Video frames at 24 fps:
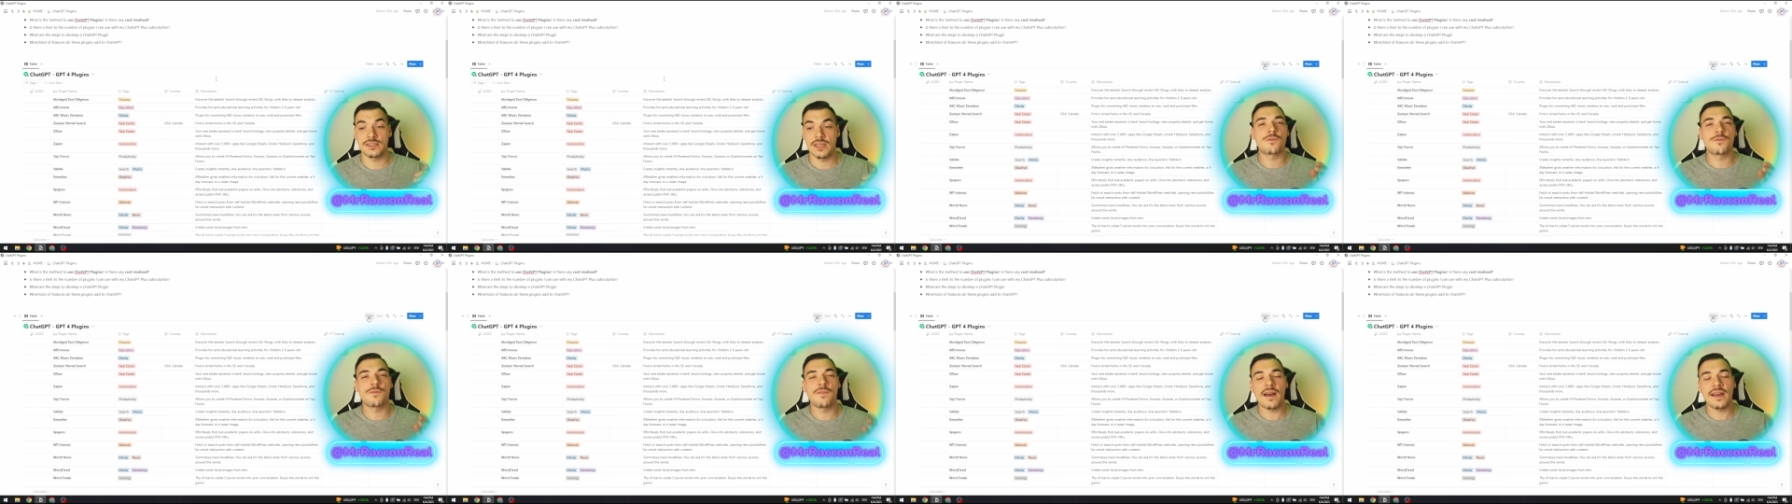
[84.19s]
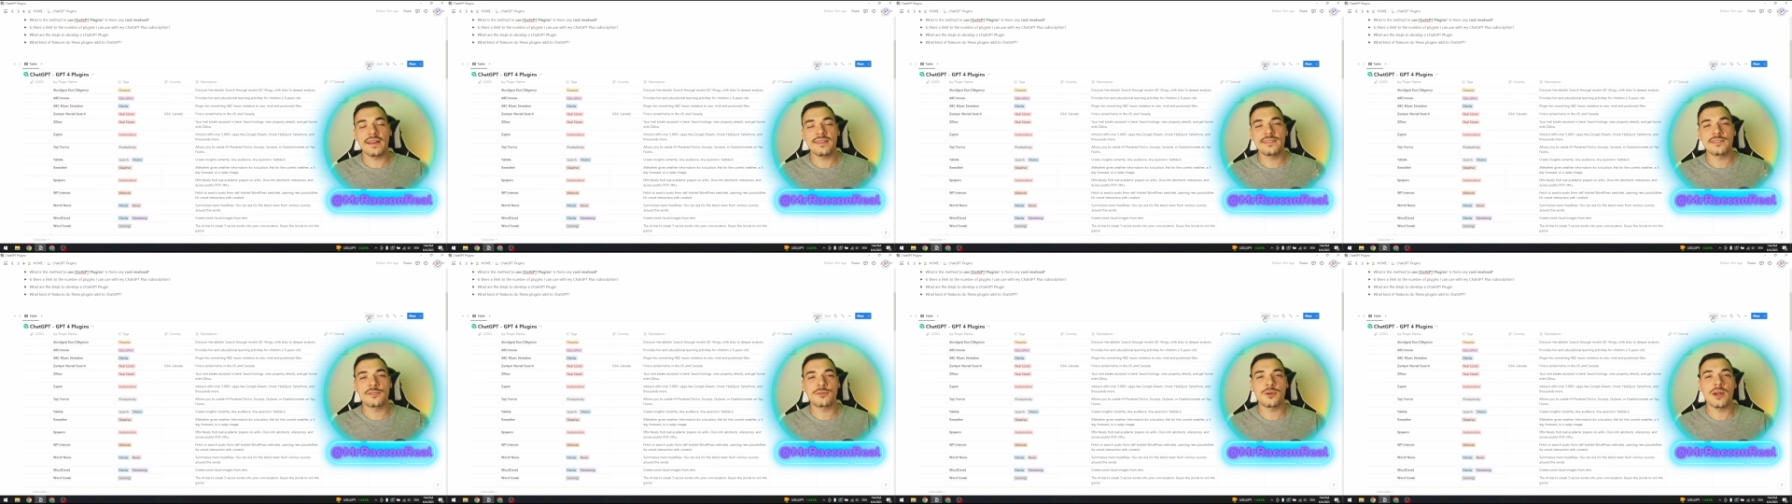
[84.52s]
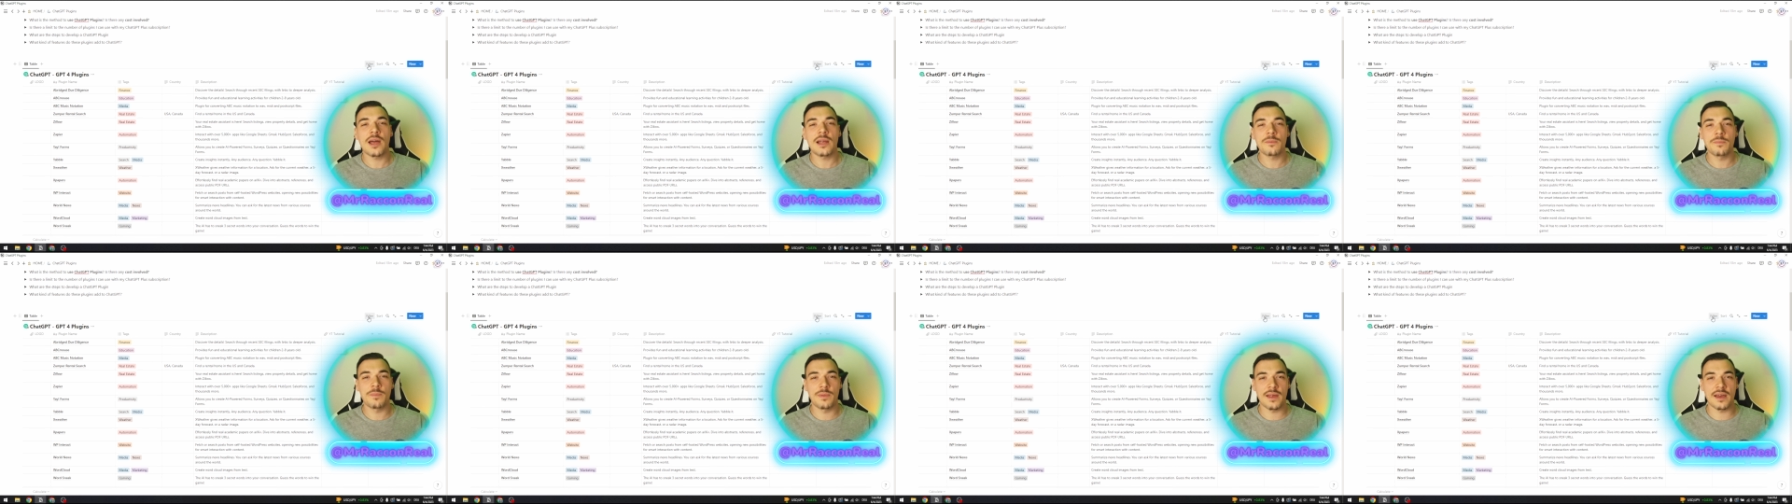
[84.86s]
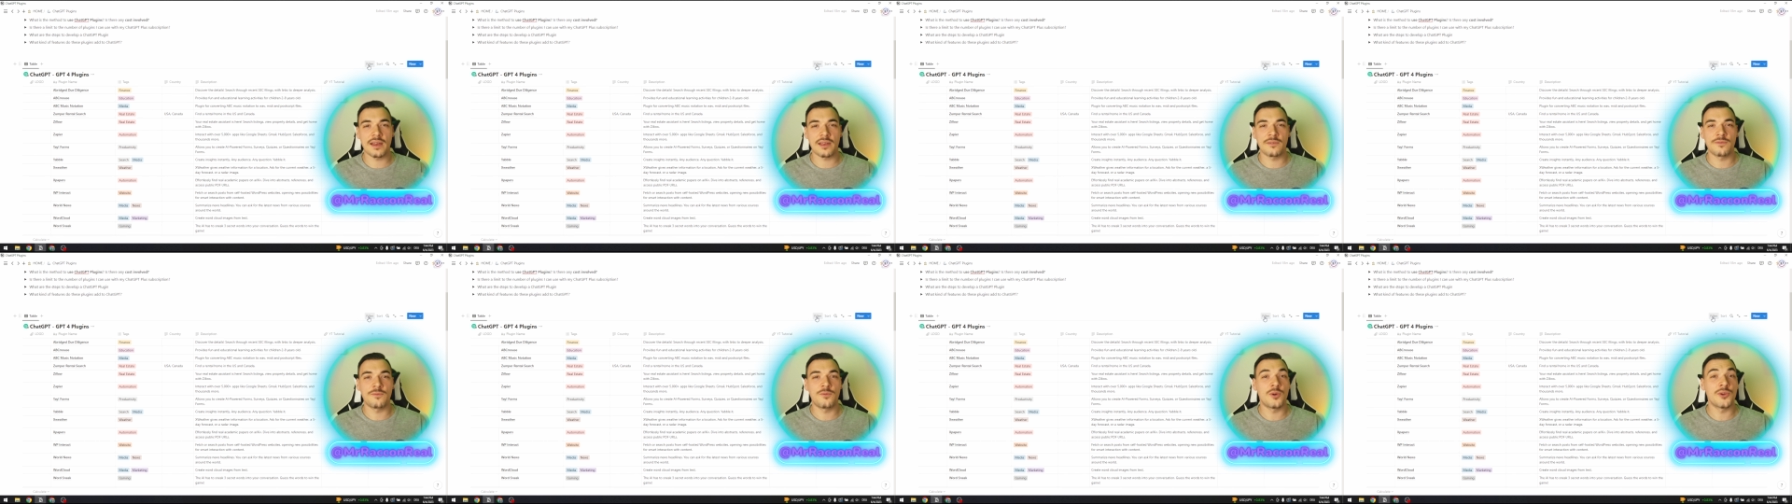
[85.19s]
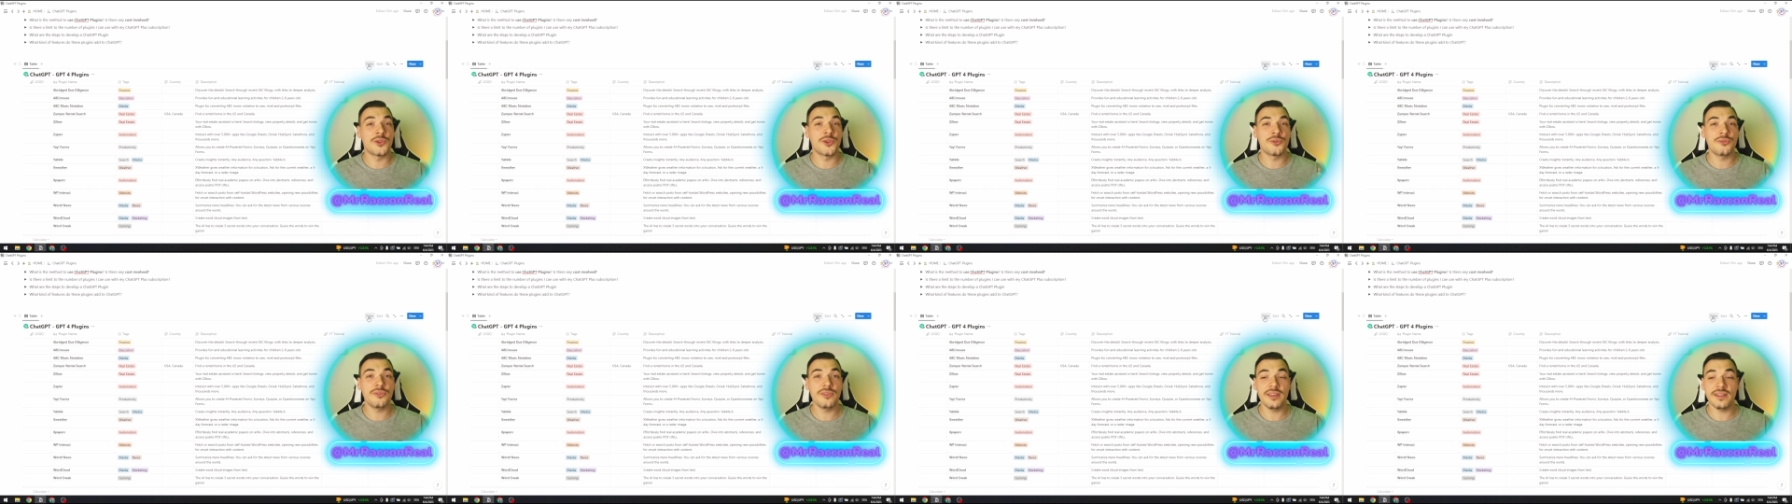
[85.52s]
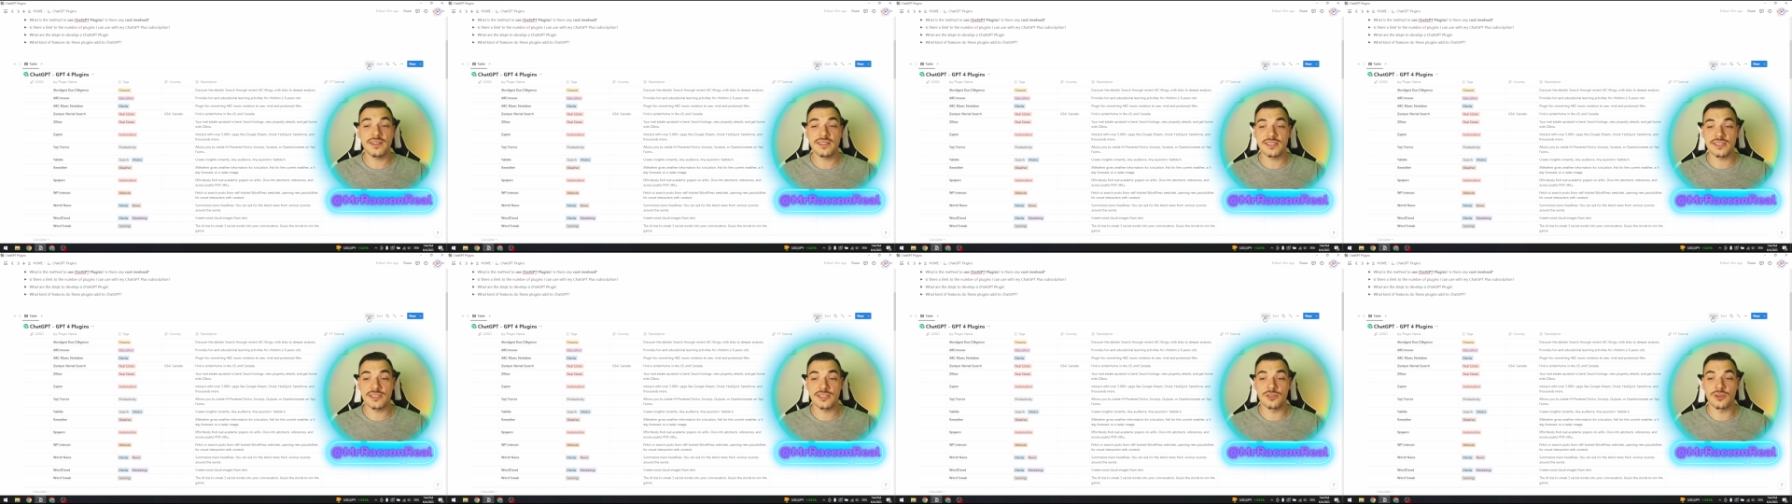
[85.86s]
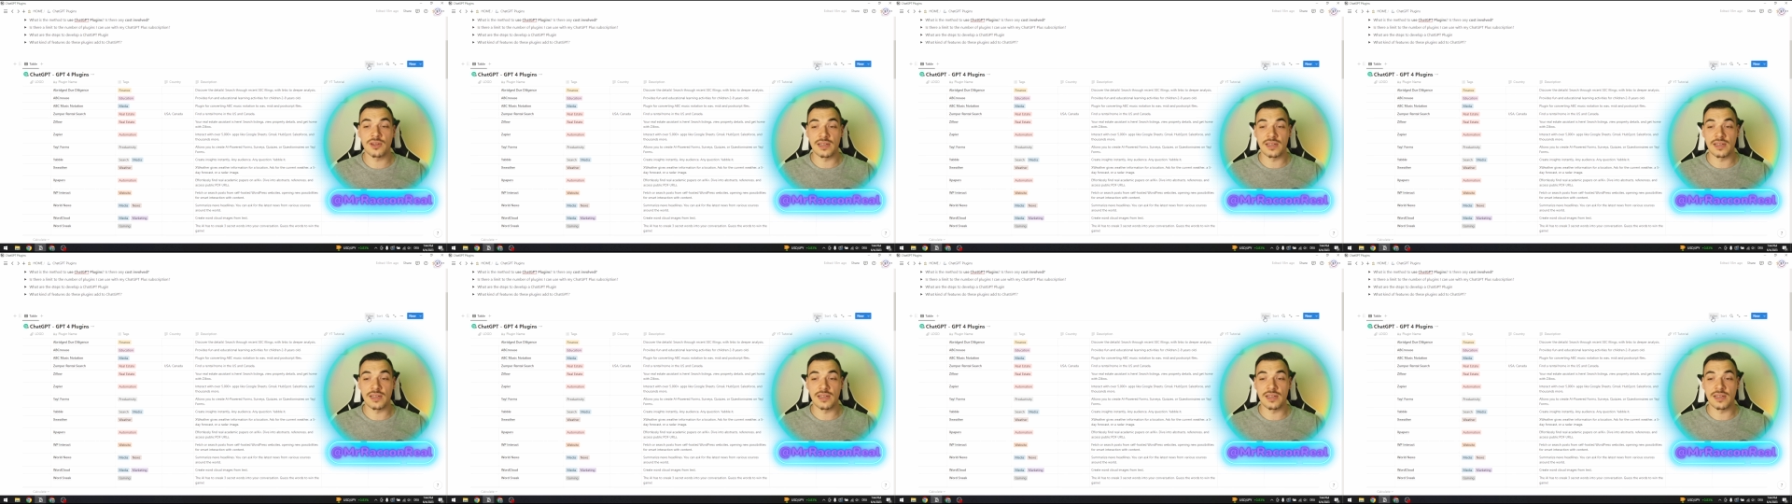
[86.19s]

To find the right plugin for your needs,